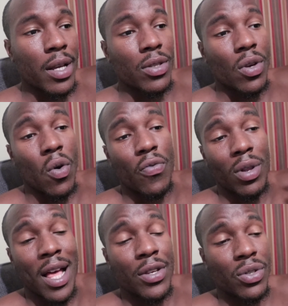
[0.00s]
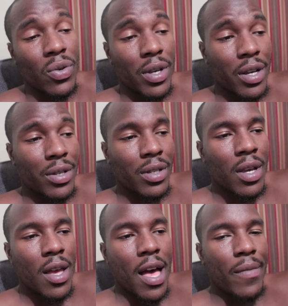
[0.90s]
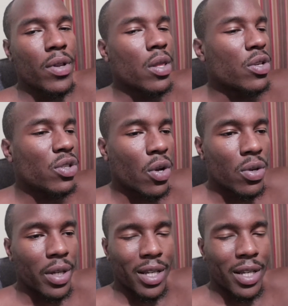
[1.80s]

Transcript: And so for the last two years, I've been on the search.